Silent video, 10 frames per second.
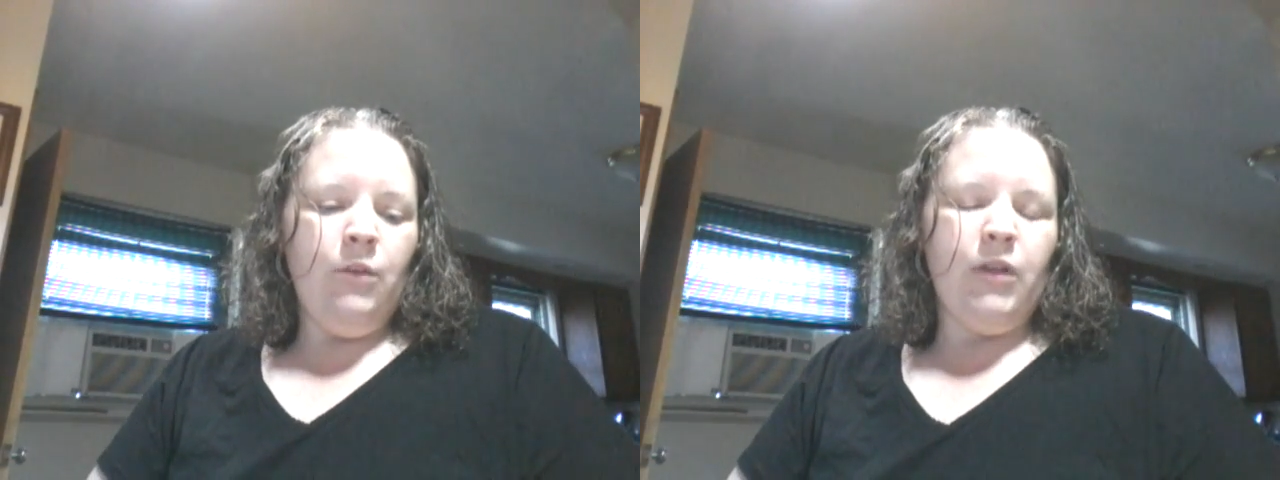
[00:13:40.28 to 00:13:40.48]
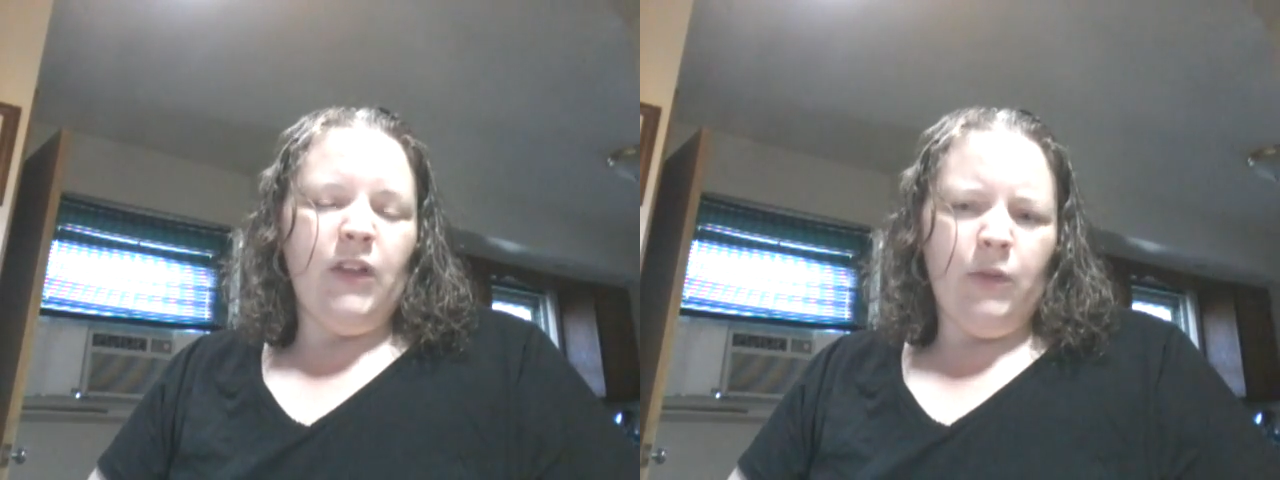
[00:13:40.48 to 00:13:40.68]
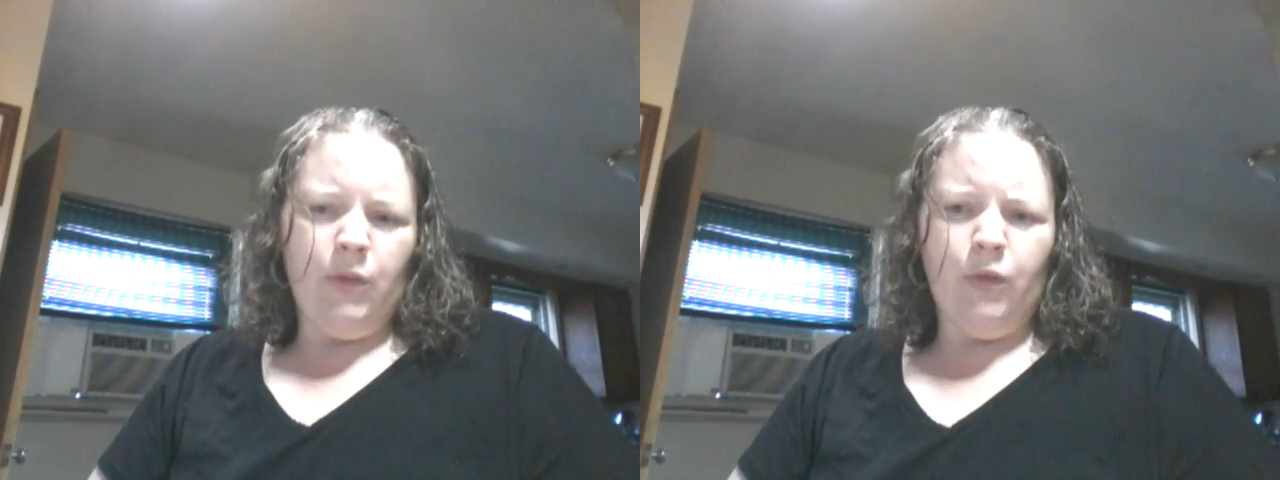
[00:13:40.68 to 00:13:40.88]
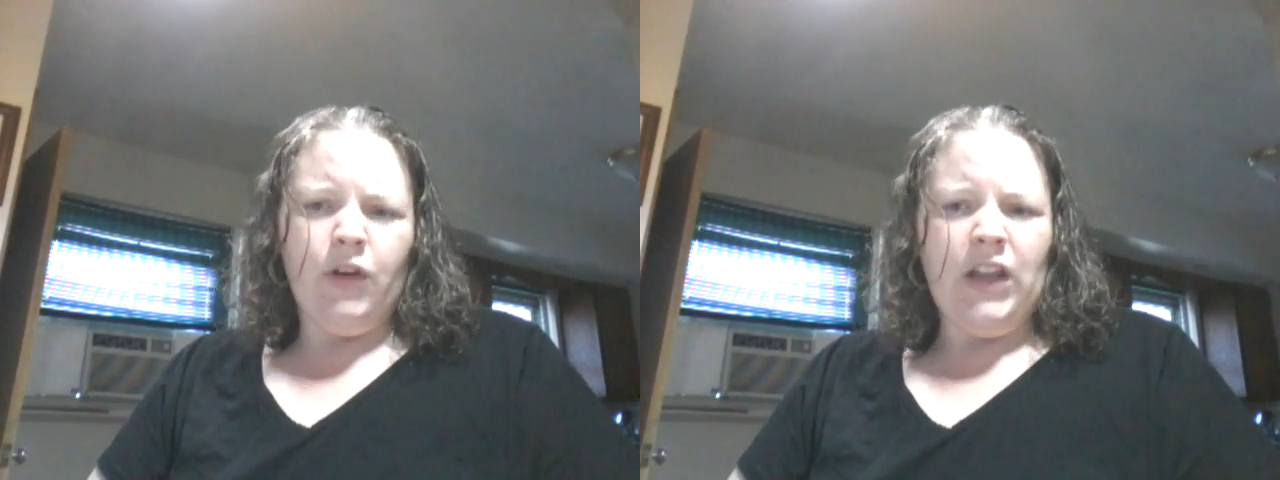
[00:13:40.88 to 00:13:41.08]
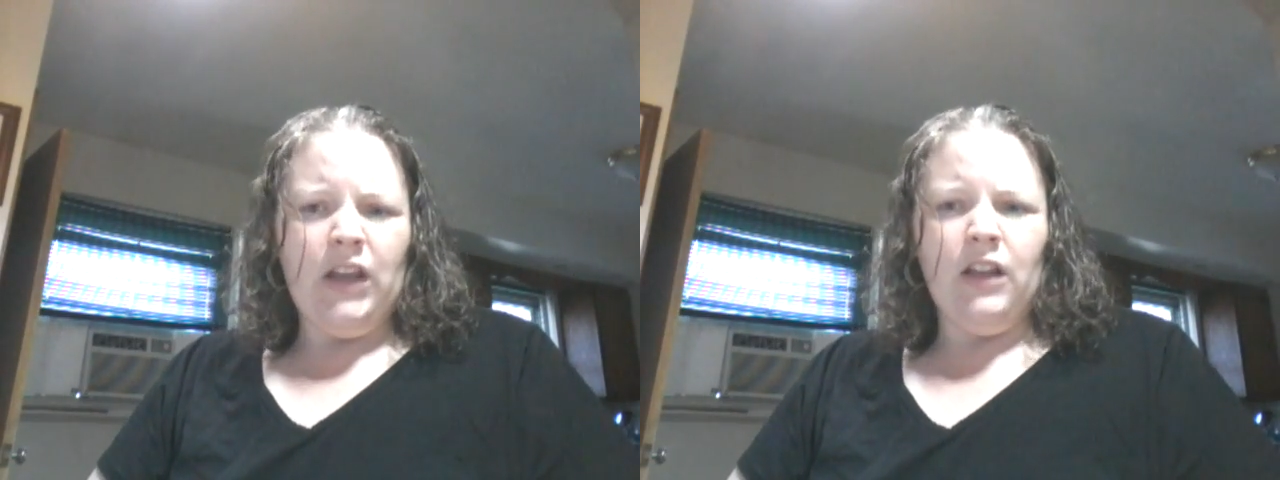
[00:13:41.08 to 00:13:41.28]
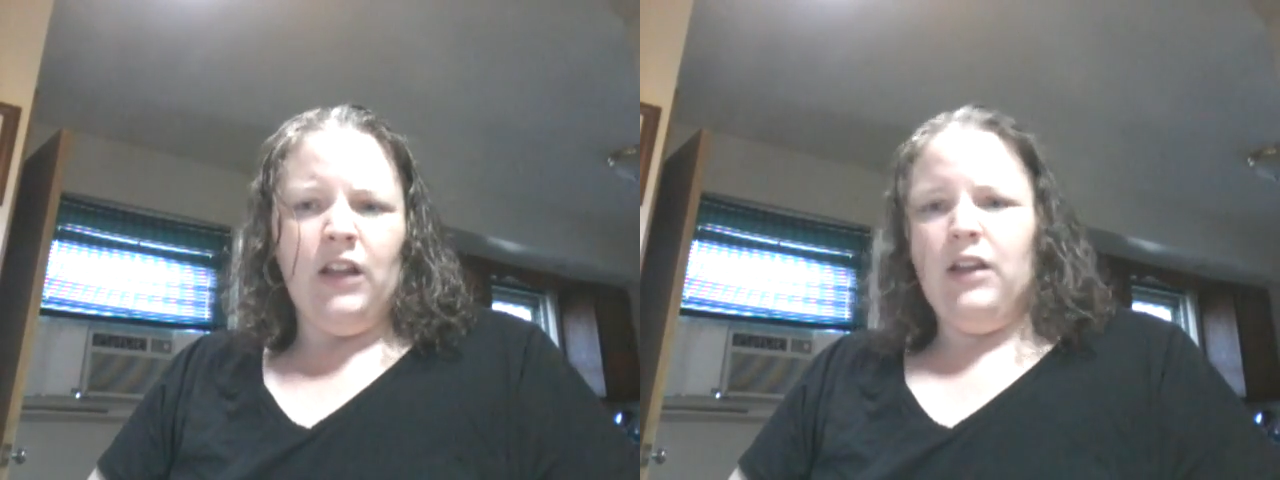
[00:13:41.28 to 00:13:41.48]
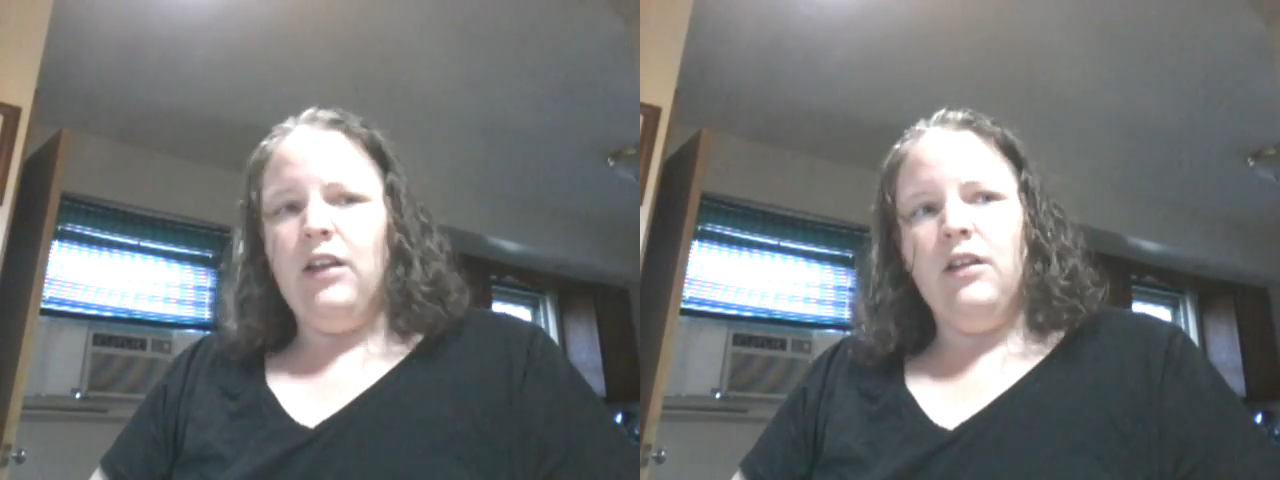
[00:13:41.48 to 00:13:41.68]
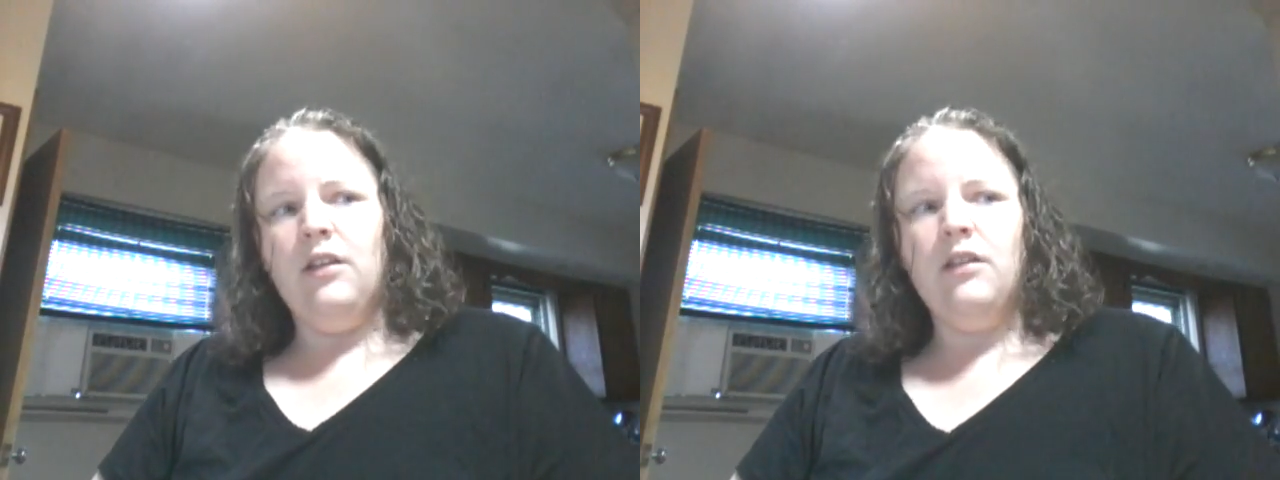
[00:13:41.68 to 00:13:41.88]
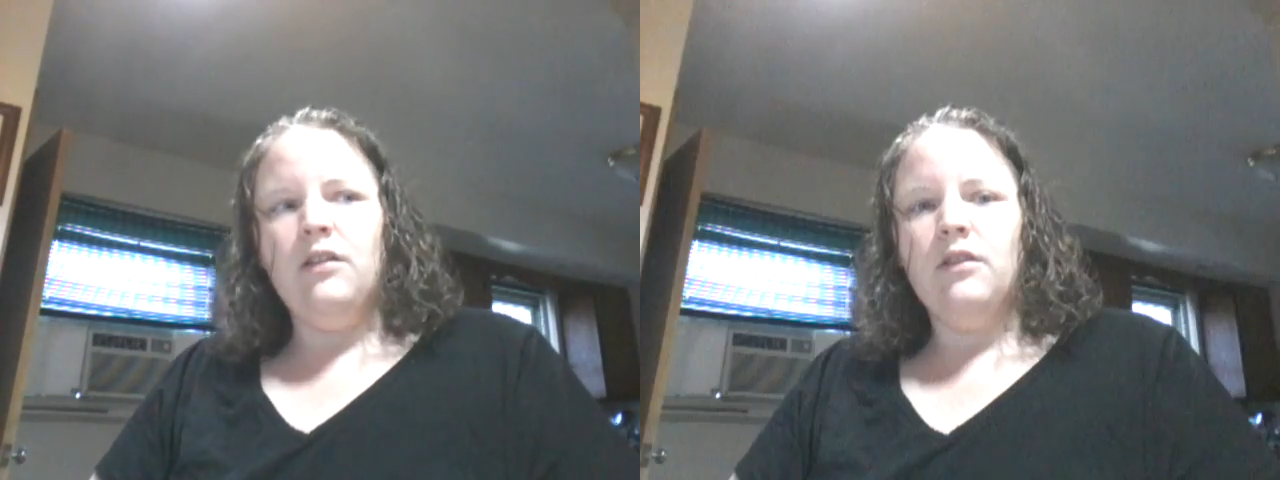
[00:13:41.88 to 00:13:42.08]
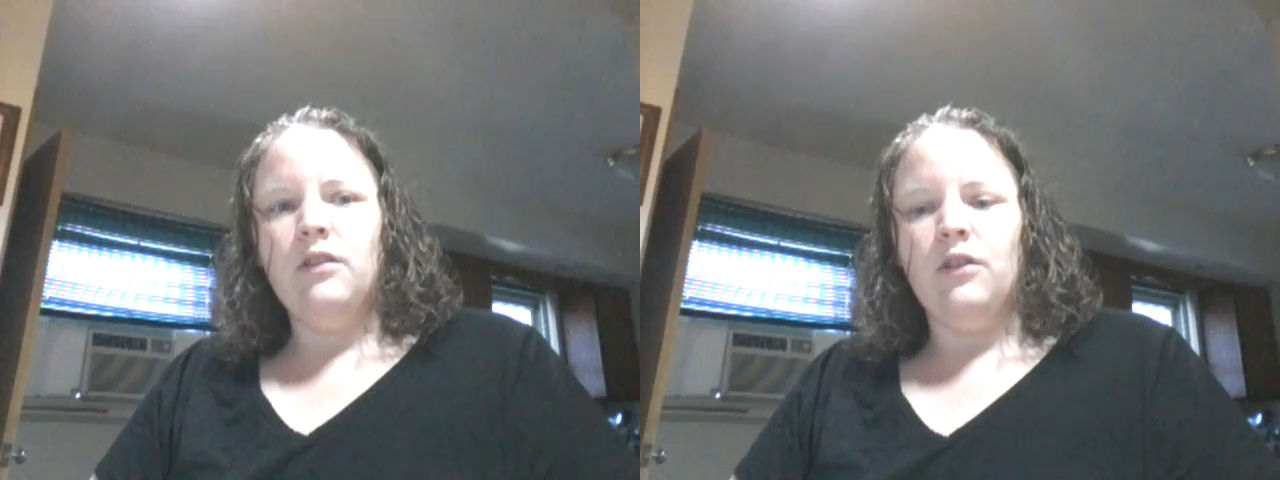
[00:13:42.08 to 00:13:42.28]
But that's with working, like,
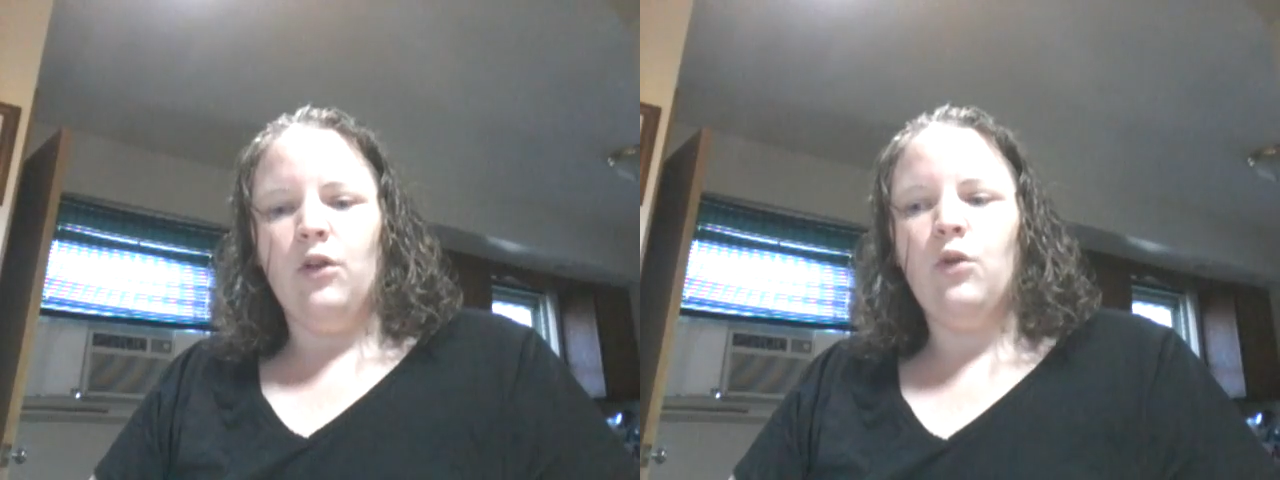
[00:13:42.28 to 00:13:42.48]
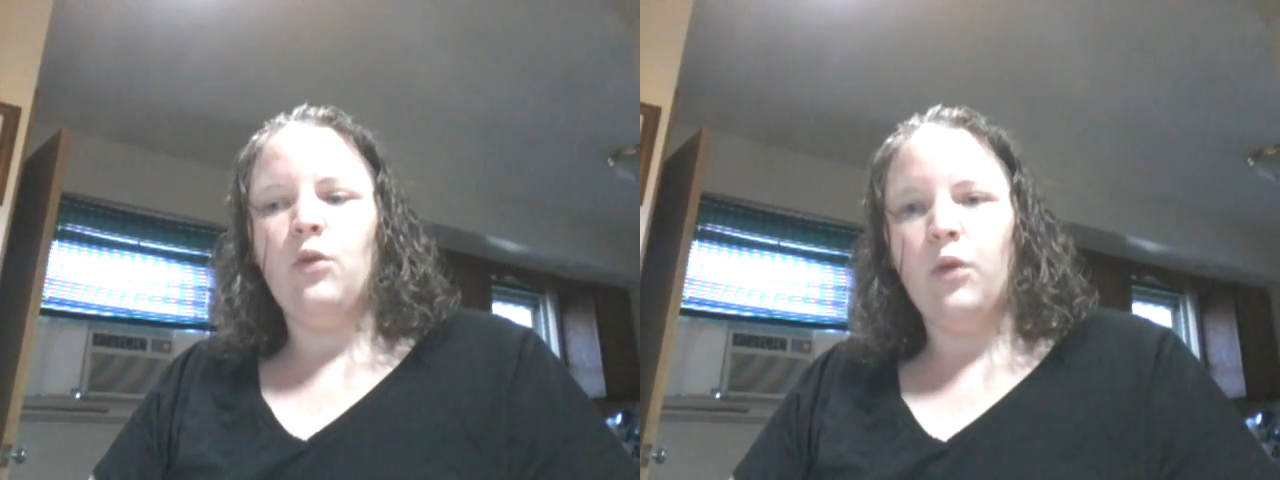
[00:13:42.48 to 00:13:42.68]
you know,